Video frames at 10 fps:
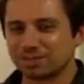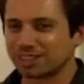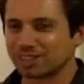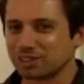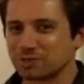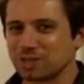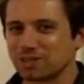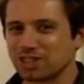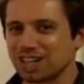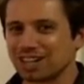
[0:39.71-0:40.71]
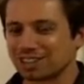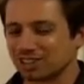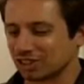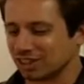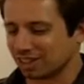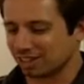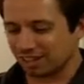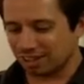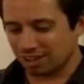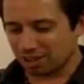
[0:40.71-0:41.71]
It's a little bit of a challenge.
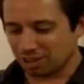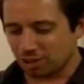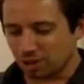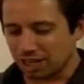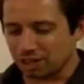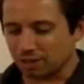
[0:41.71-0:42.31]
So okay,